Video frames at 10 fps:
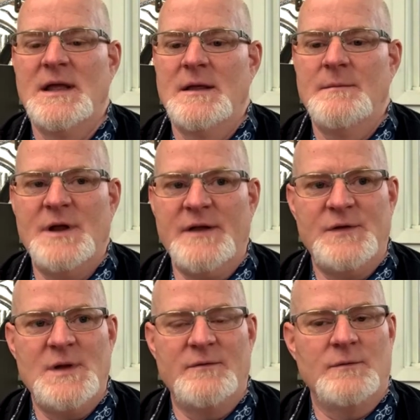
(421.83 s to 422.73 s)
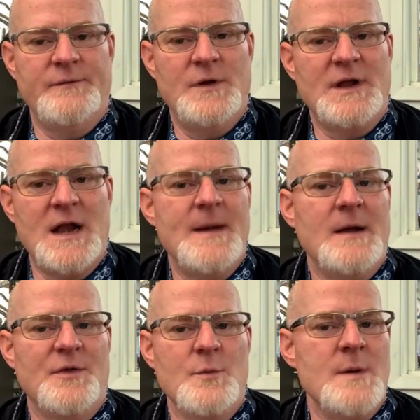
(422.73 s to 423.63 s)
but if you have, if you're looking at a
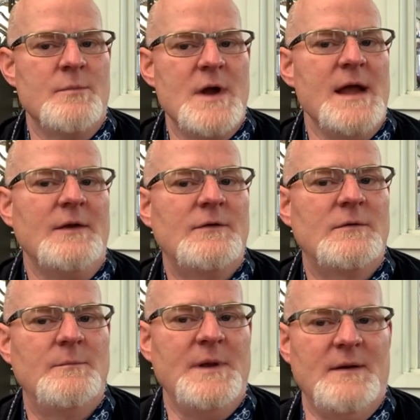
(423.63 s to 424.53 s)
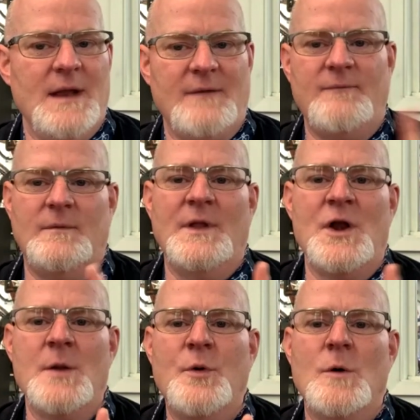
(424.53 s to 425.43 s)
bike with rim brakes, be it like
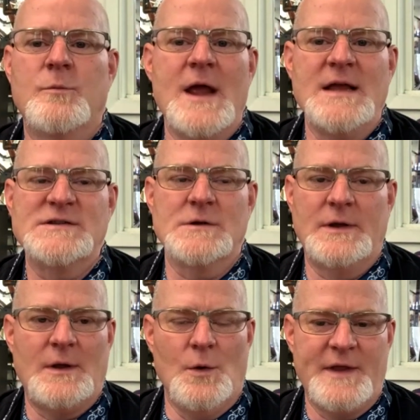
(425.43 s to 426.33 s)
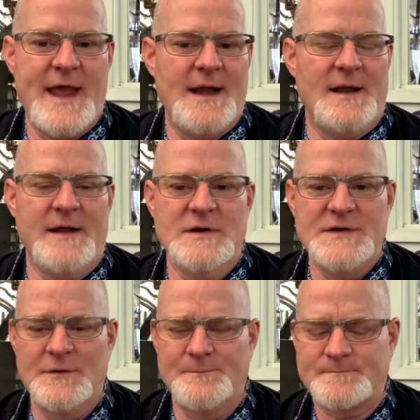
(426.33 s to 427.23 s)
linear pull brakes or old
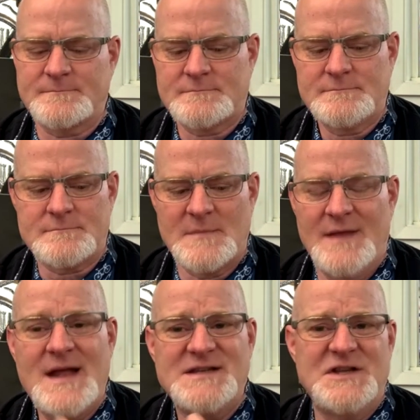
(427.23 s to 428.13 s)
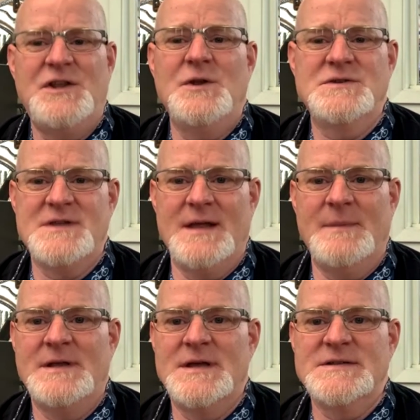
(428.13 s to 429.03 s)
cantilevers, that's a huge thing
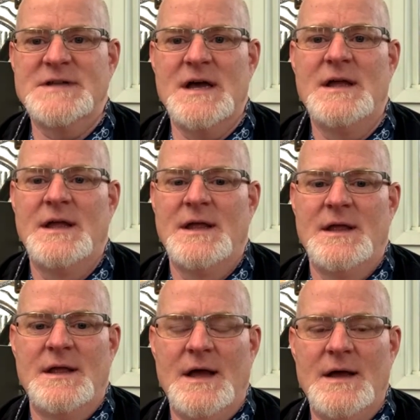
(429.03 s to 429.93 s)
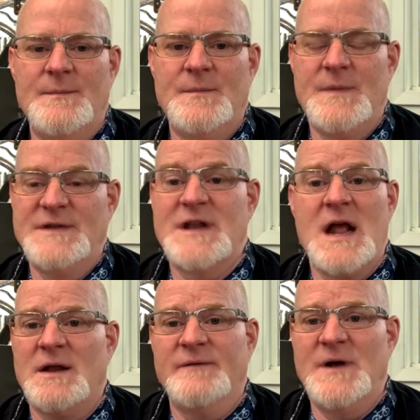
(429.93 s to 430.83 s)
because uh, uh, it's
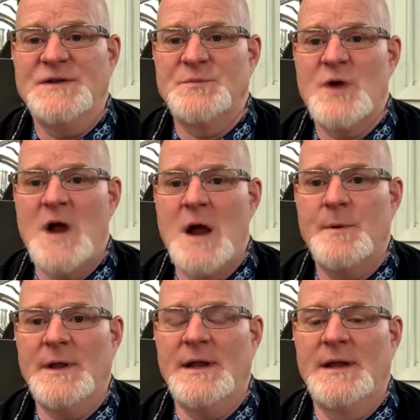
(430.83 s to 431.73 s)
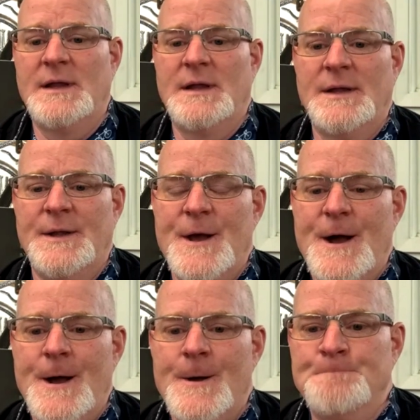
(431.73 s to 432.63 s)
not going to function properly.
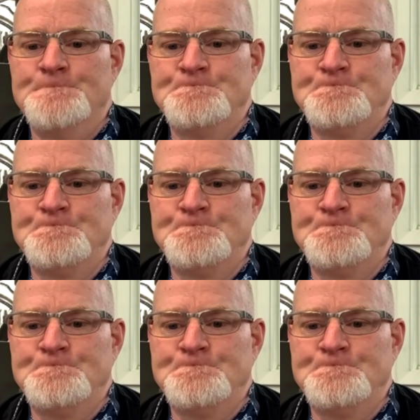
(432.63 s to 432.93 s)
Um,